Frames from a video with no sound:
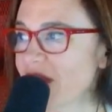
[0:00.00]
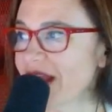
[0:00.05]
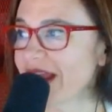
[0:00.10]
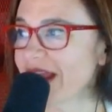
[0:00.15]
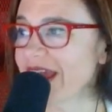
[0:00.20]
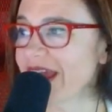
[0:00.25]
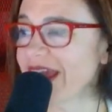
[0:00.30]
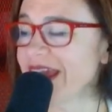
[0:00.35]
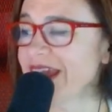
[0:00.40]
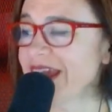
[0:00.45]

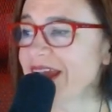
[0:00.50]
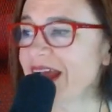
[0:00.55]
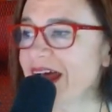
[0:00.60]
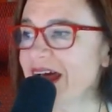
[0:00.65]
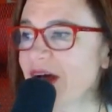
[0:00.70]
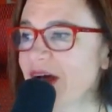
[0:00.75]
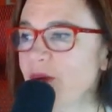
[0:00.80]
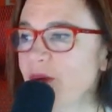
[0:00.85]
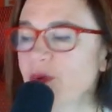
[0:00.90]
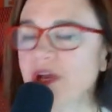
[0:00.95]
hey,
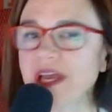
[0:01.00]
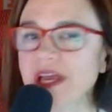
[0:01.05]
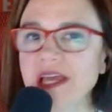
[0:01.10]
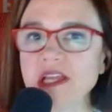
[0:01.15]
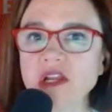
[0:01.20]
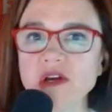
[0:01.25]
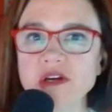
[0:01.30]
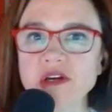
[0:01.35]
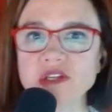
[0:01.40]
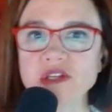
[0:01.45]
yeah, we'll
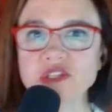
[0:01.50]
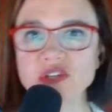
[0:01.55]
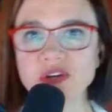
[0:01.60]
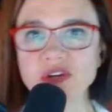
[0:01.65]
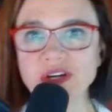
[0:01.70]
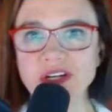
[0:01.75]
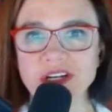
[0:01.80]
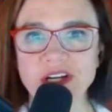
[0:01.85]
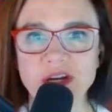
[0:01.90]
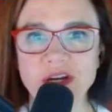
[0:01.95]
get Hunter
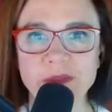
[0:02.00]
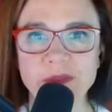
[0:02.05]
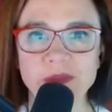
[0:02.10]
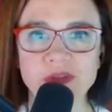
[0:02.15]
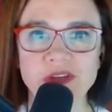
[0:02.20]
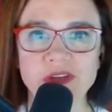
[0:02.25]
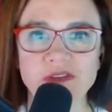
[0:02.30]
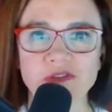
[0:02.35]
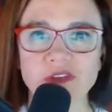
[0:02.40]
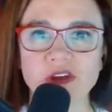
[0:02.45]
on a
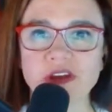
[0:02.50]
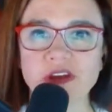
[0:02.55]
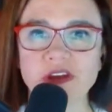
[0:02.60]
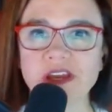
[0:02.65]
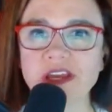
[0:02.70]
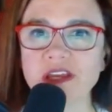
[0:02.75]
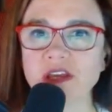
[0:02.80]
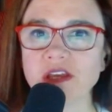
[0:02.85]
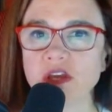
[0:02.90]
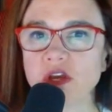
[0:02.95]
couple of,
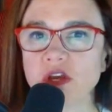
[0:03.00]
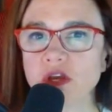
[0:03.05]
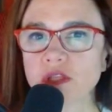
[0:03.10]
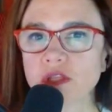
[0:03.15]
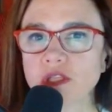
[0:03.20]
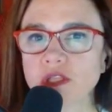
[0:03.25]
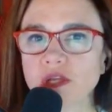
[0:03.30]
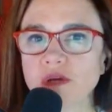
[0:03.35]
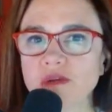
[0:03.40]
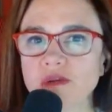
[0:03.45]
like,
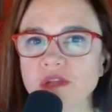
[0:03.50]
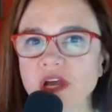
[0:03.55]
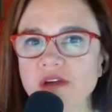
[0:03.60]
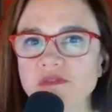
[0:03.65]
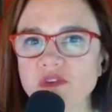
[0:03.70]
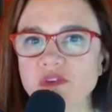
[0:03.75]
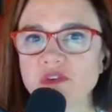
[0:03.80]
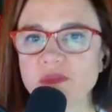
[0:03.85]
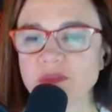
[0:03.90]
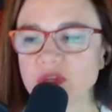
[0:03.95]

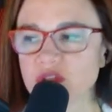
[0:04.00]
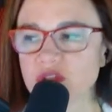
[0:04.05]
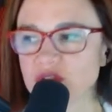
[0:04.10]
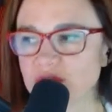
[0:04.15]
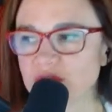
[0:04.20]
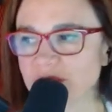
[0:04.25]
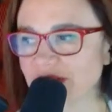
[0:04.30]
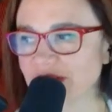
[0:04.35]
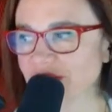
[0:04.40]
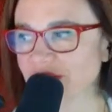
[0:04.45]
low-level
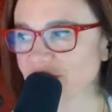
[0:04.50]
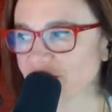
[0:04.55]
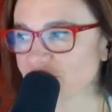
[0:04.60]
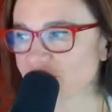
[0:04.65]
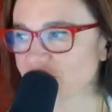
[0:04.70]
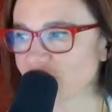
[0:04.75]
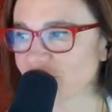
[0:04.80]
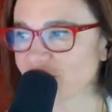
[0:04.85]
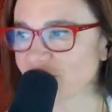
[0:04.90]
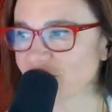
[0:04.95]
misdemeanor
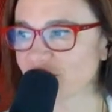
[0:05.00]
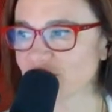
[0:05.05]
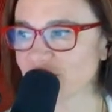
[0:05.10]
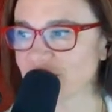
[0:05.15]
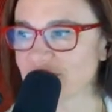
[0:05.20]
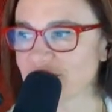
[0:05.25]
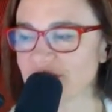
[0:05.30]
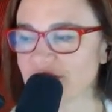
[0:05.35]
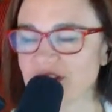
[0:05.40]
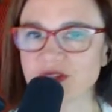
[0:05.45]

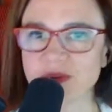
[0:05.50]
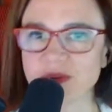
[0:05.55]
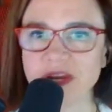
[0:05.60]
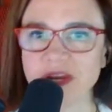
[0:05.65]
charges.